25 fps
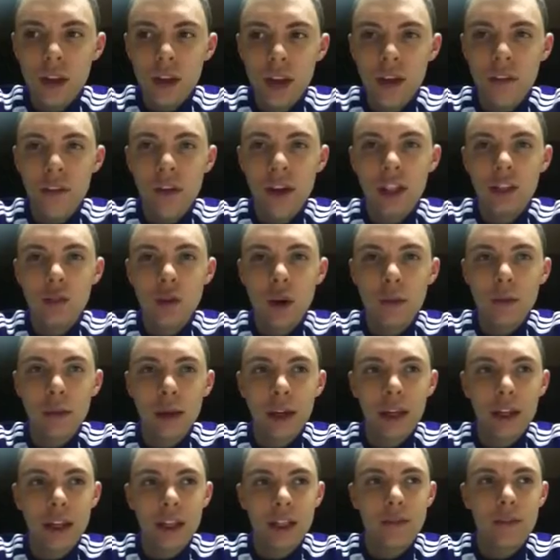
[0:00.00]
And that's why I'm
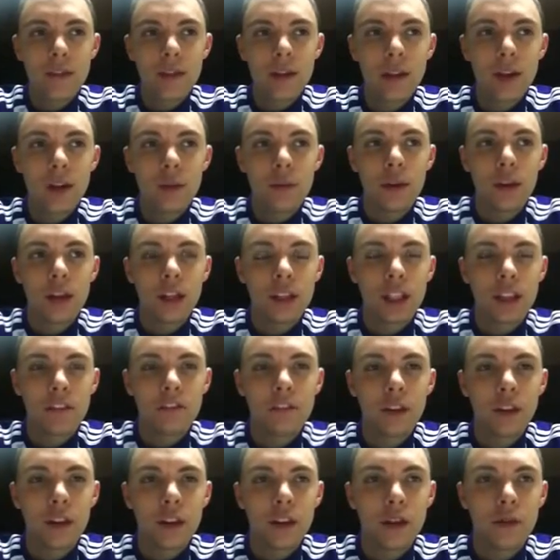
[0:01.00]
making this video, because I
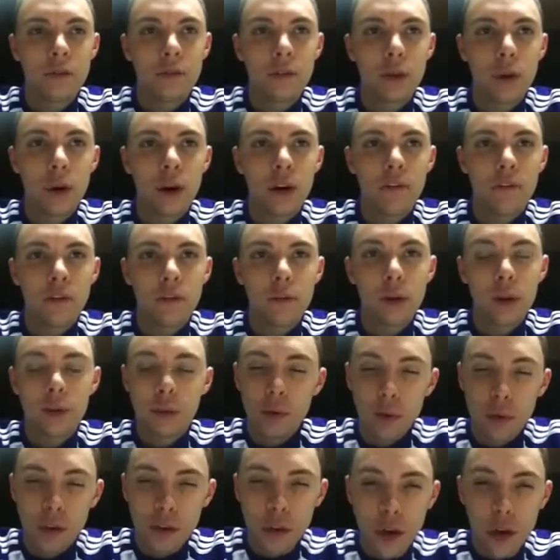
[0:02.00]
feel it's important for
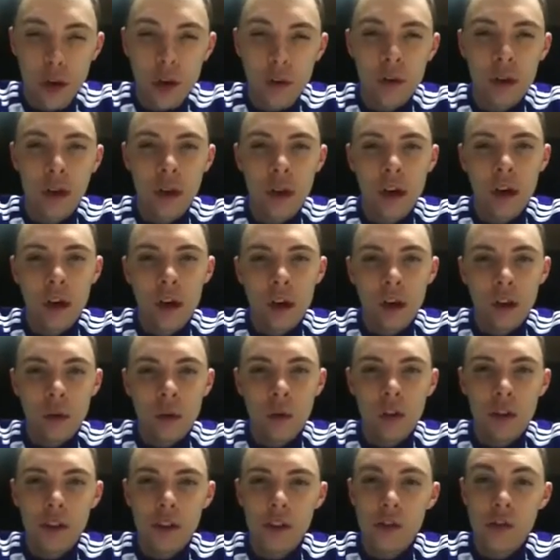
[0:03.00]
people to know
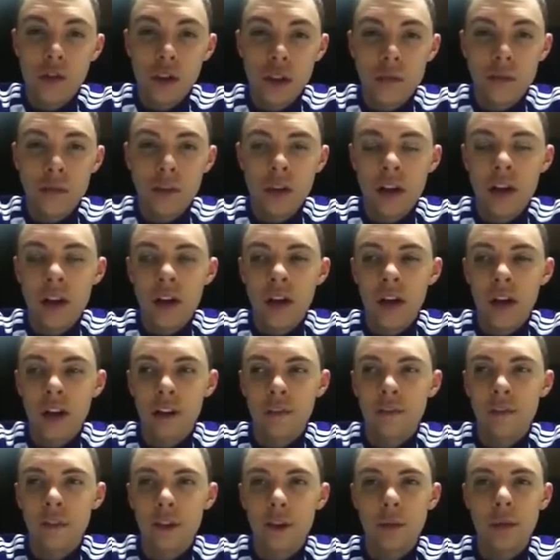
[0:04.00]
what these dreams are
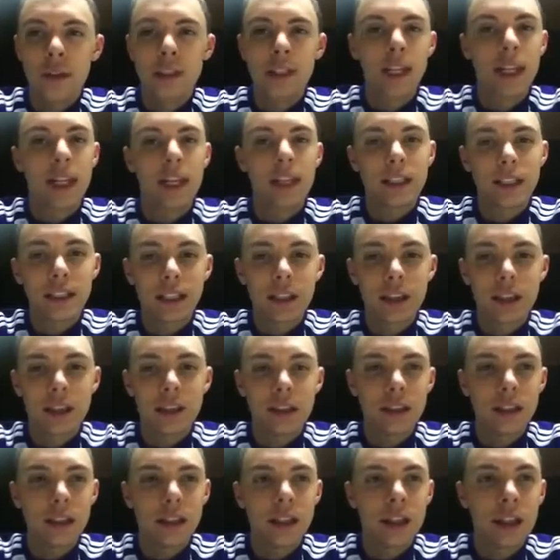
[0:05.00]
and for them to take it
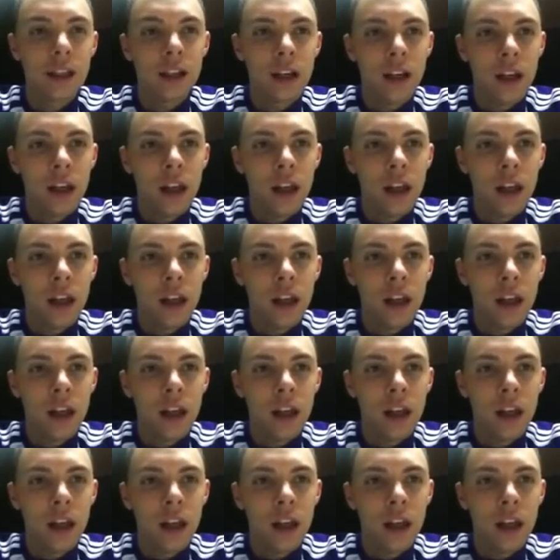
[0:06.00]
seriously.